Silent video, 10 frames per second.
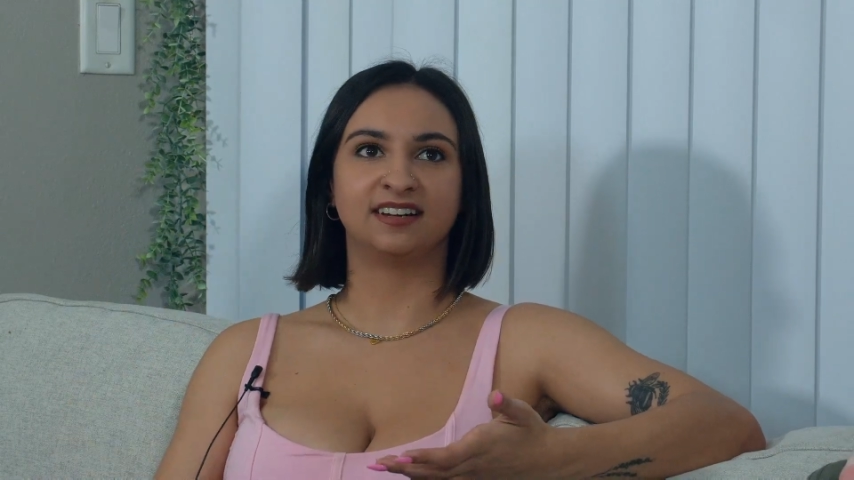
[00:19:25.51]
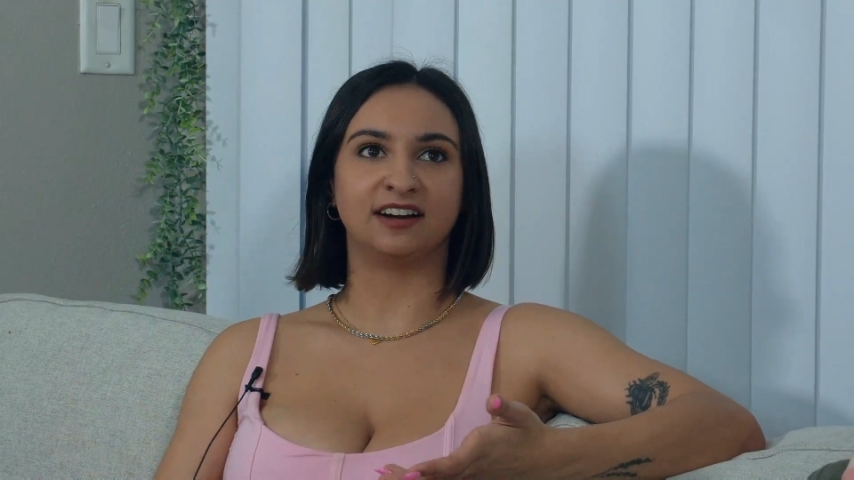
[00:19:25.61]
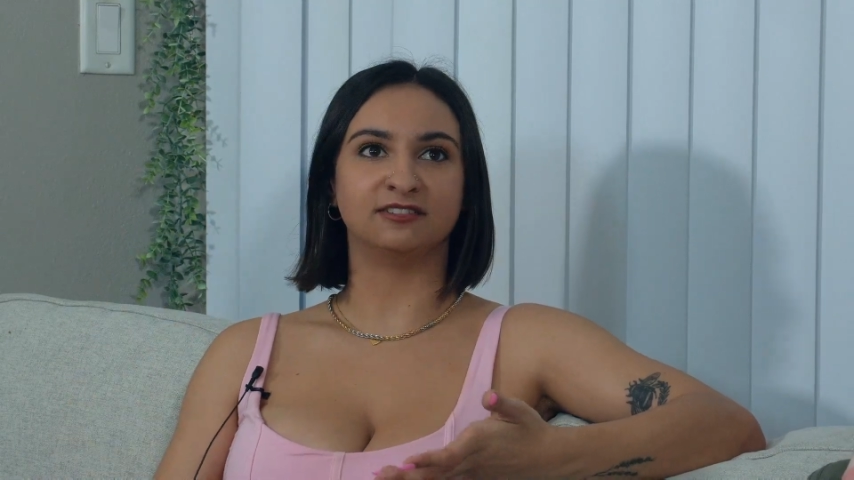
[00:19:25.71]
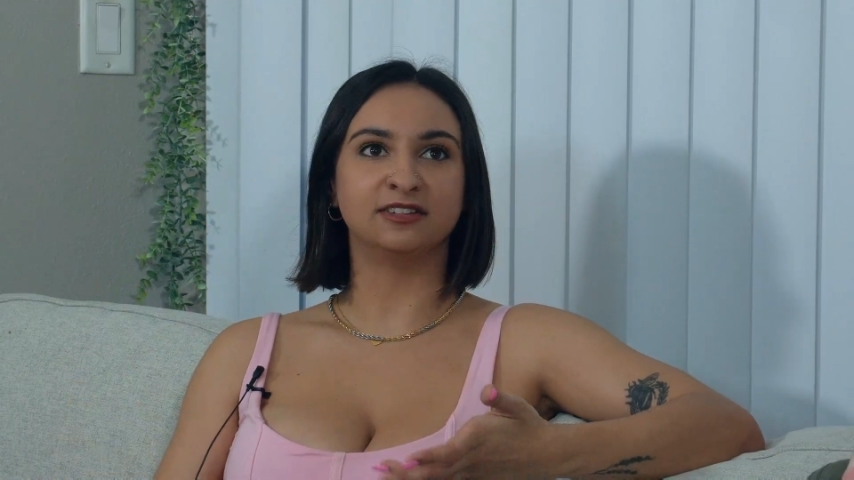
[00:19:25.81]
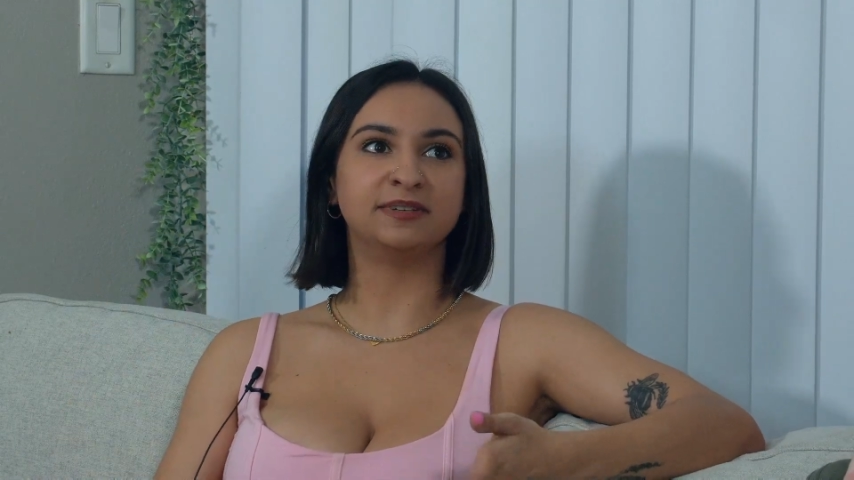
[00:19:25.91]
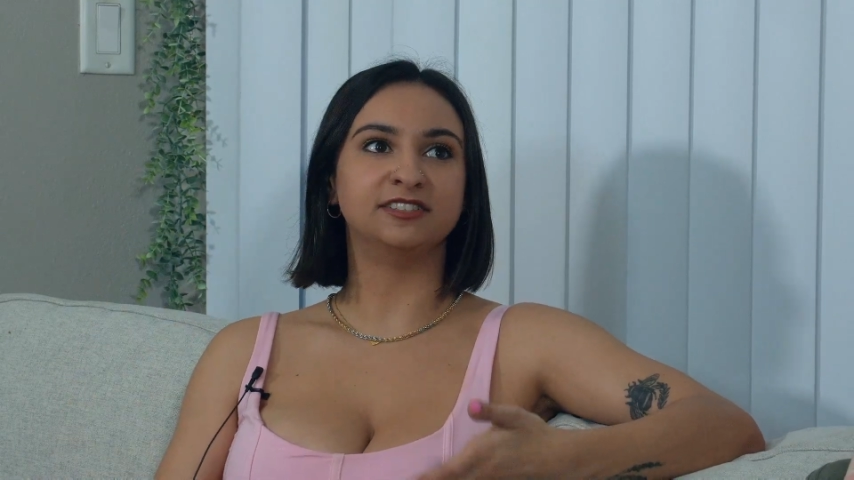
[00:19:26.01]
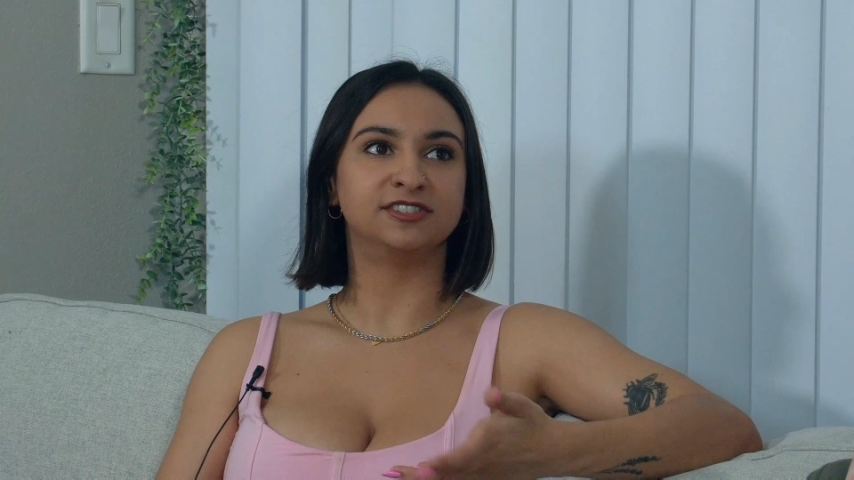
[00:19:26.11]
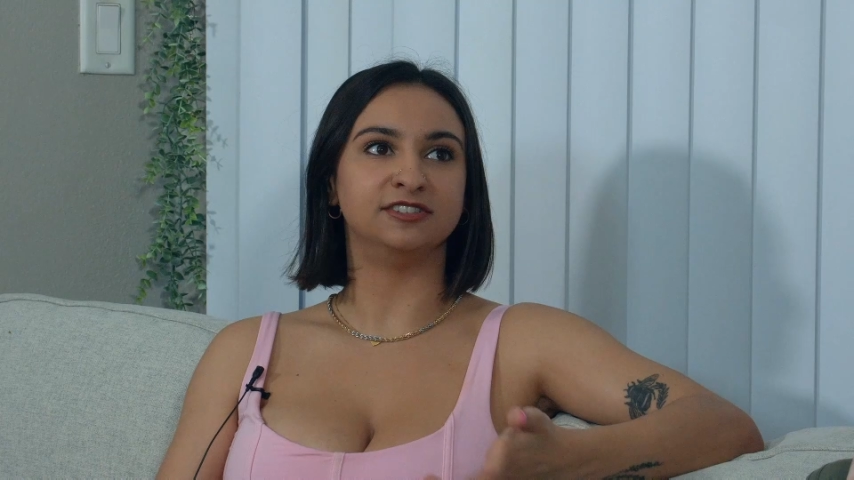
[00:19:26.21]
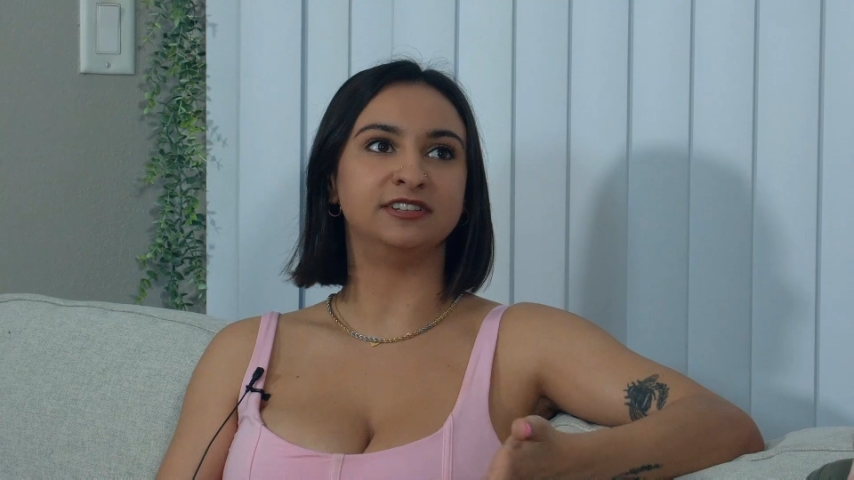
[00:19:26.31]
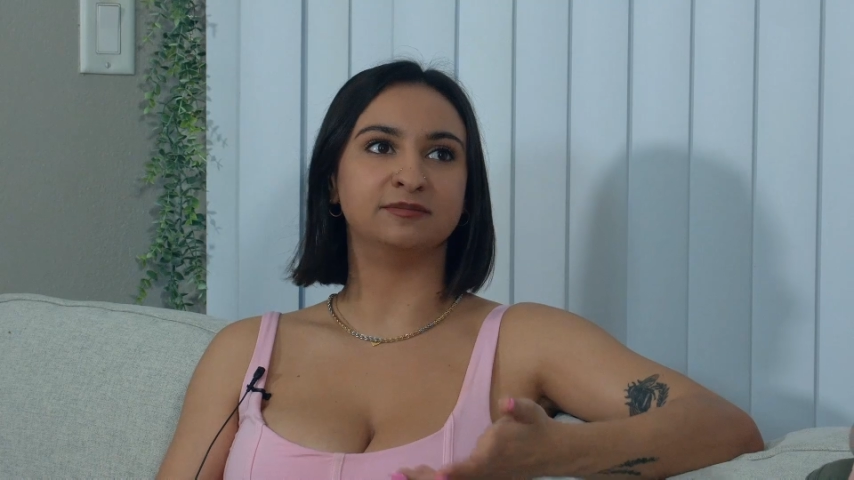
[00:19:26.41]
I've only been
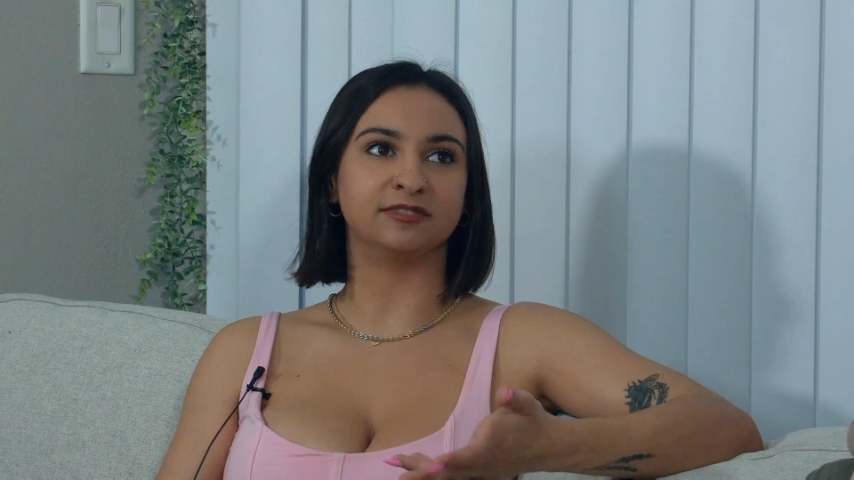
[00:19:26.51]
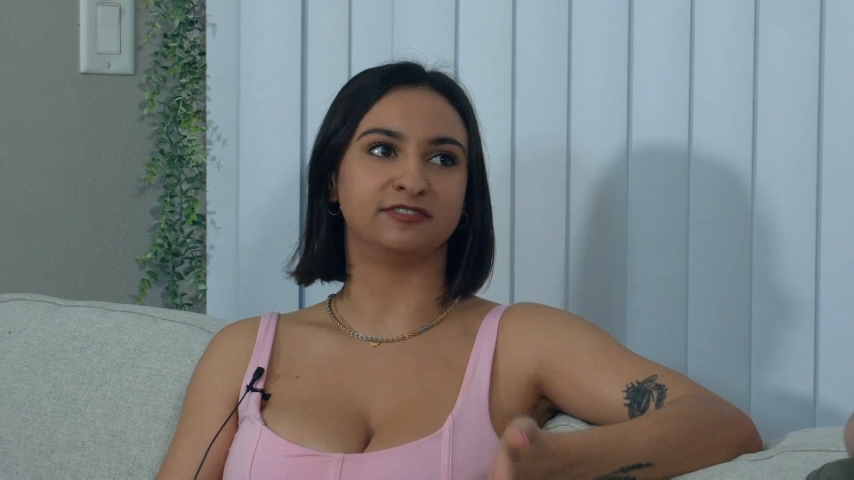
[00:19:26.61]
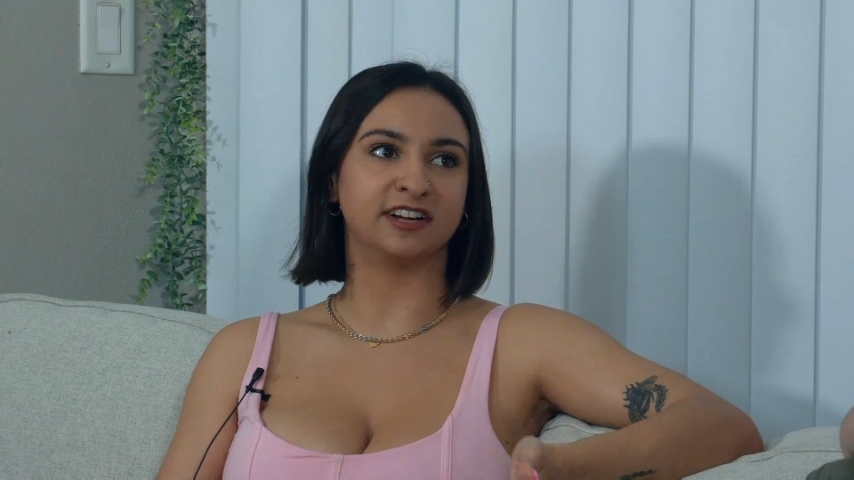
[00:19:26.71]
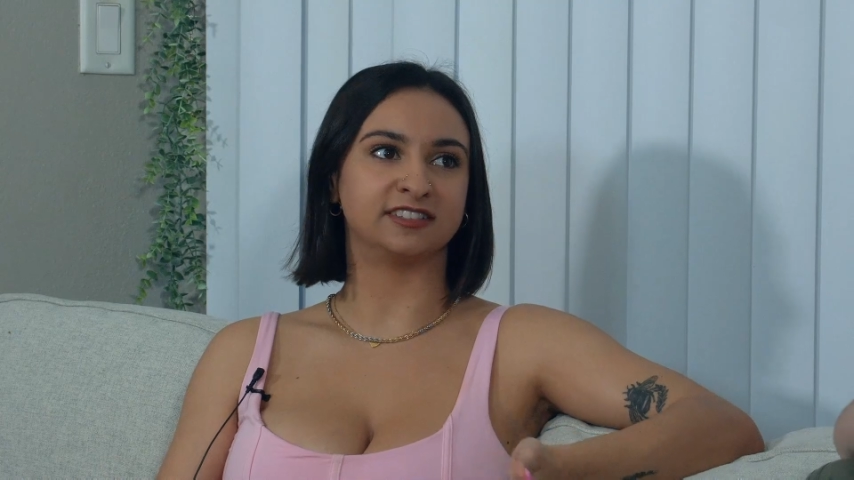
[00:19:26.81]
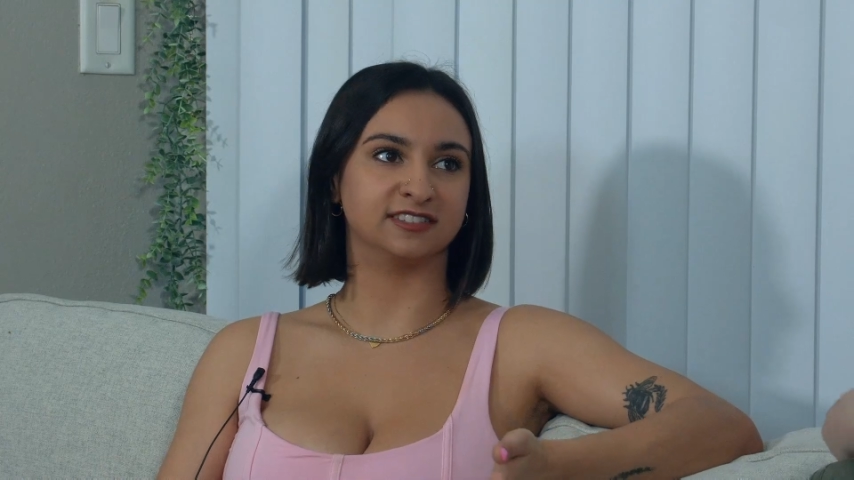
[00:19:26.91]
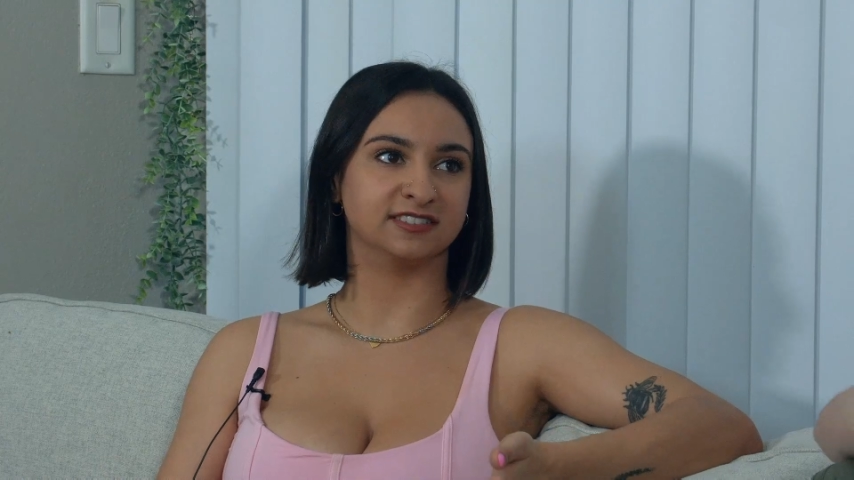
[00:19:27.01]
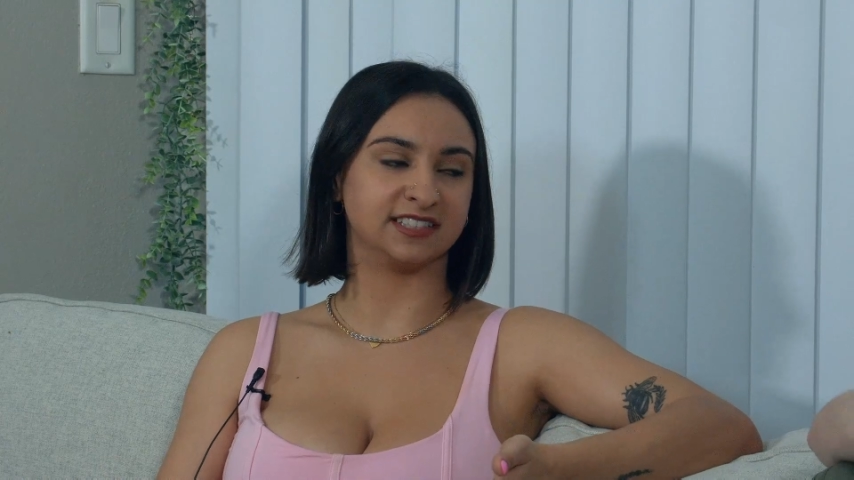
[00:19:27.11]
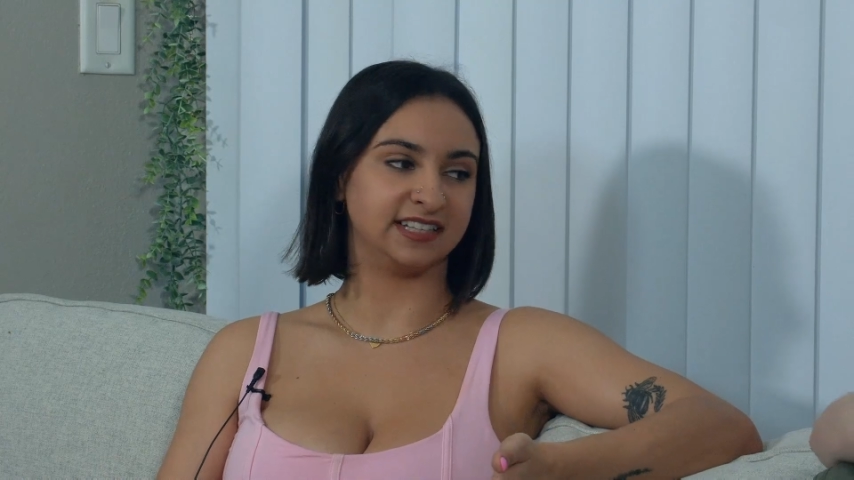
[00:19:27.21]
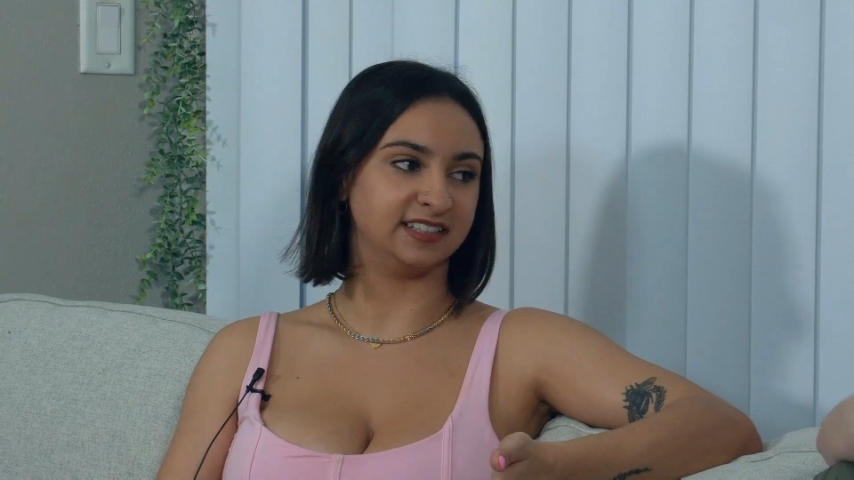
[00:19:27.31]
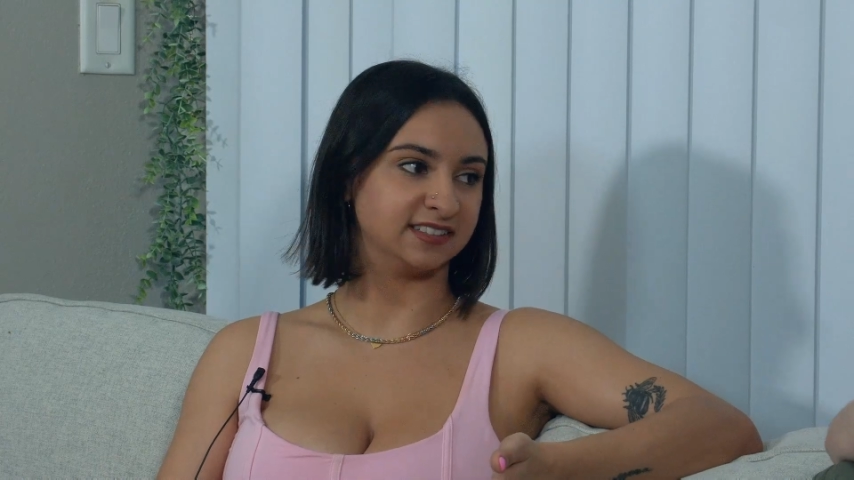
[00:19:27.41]
shooting professional
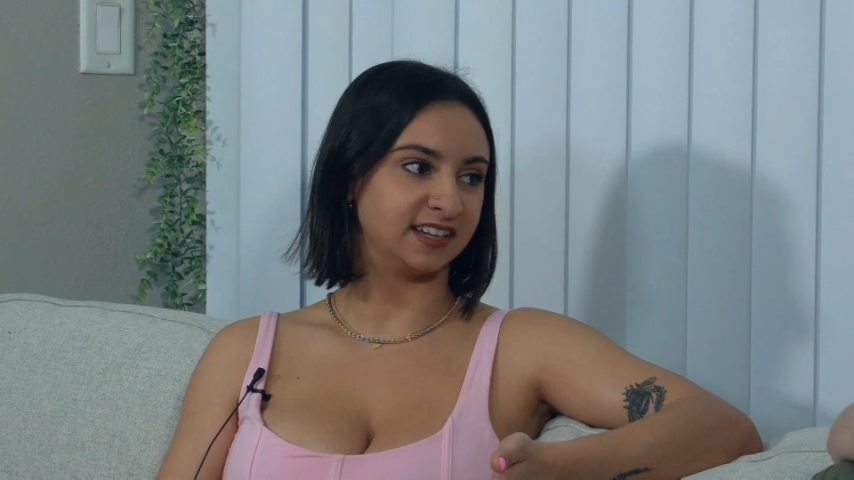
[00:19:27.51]
scenes